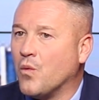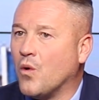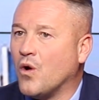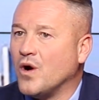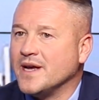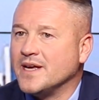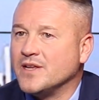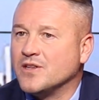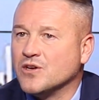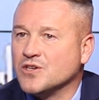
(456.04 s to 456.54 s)

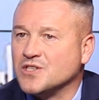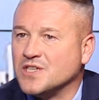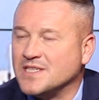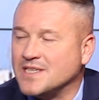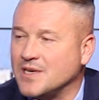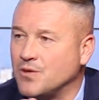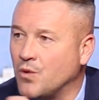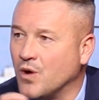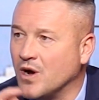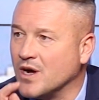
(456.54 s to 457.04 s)
What he does is
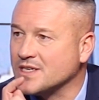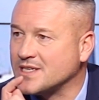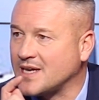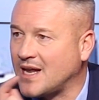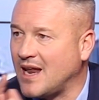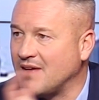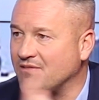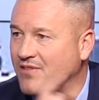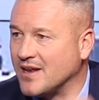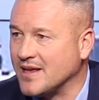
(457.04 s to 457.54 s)
he works
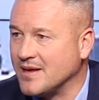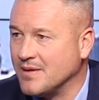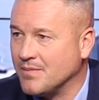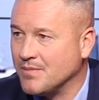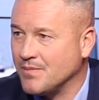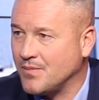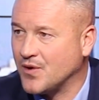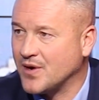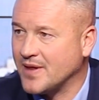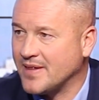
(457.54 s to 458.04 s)
cleverly,
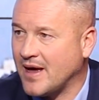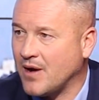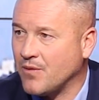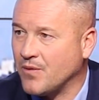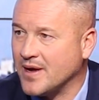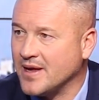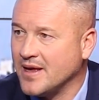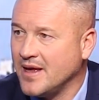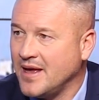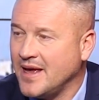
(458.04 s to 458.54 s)
put it that
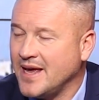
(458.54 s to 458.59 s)
way.